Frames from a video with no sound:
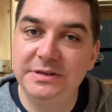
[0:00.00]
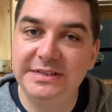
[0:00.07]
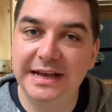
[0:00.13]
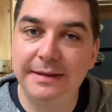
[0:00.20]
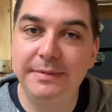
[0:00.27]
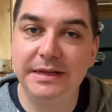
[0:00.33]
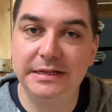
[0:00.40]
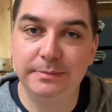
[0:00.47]

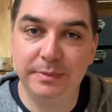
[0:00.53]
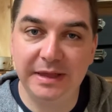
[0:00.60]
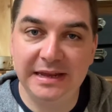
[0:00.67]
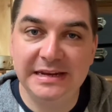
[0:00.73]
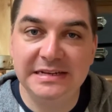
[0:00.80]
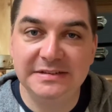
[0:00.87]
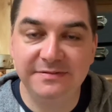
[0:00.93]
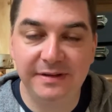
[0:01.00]
time
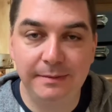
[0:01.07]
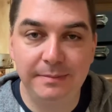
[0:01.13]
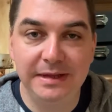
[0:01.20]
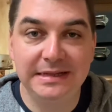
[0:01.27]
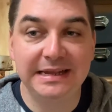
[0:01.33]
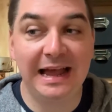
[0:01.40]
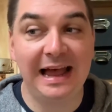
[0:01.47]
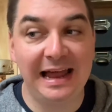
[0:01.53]
explaining to
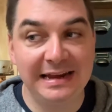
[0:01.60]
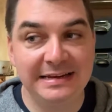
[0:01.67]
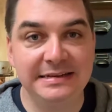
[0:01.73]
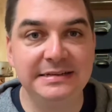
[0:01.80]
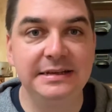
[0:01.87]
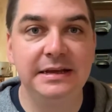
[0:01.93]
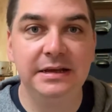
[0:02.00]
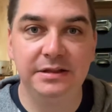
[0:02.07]
families
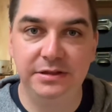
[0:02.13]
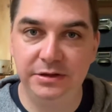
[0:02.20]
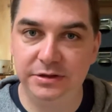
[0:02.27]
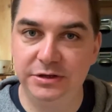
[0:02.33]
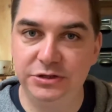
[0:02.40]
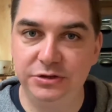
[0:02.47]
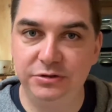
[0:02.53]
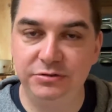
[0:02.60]
and the other
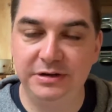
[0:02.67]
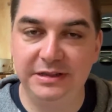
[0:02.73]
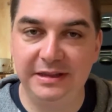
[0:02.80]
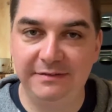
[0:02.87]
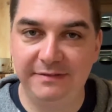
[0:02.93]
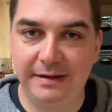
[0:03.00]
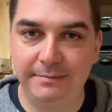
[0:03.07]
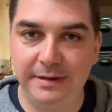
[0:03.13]
children in
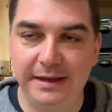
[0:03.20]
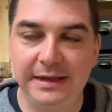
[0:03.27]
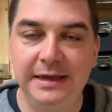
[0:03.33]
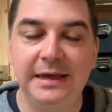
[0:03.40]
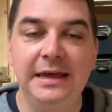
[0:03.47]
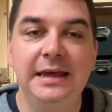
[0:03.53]
that family